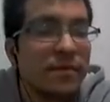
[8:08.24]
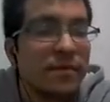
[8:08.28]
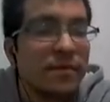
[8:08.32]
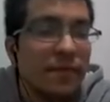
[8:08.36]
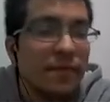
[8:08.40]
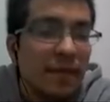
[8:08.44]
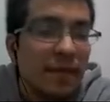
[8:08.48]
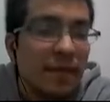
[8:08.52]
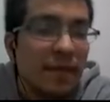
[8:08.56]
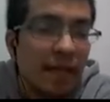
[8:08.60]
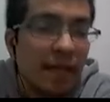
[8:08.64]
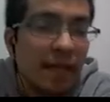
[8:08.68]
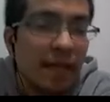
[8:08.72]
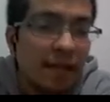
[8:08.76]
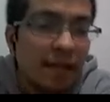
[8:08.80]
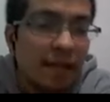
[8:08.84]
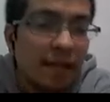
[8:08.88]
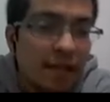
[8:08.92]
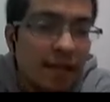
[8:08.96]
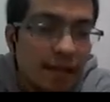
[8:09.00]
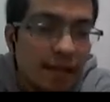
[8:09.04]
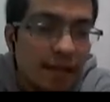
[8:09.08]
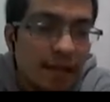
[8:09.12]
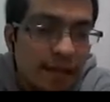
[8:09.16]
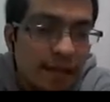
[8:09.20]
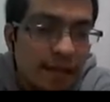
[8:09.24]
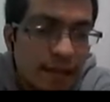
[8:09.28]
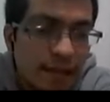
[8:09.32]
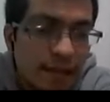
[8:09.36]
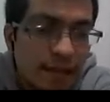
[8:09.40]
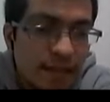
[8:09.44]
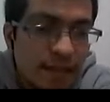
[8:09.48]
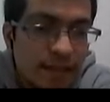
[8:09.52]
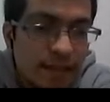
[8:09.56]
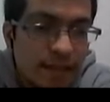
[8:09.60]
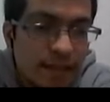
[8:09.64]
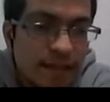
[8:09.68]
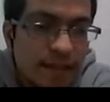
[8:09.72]
And that's
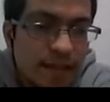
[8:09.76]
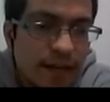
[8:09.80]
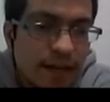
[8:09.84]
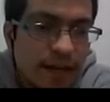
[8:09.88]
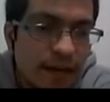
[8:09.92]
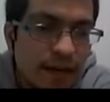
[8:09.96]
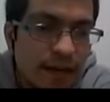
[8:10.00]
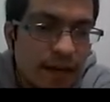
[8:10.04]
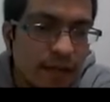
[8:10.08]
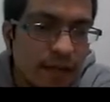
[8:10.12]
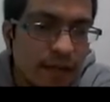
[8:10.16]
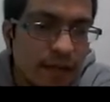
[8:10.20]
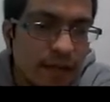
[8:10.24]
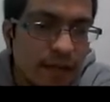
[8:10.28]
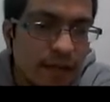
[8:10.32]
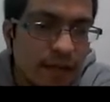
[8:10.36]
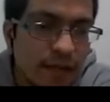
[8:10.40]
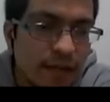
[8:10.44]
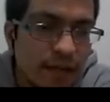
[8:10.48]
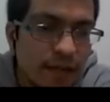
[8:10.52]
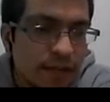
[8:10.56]
how it looks like.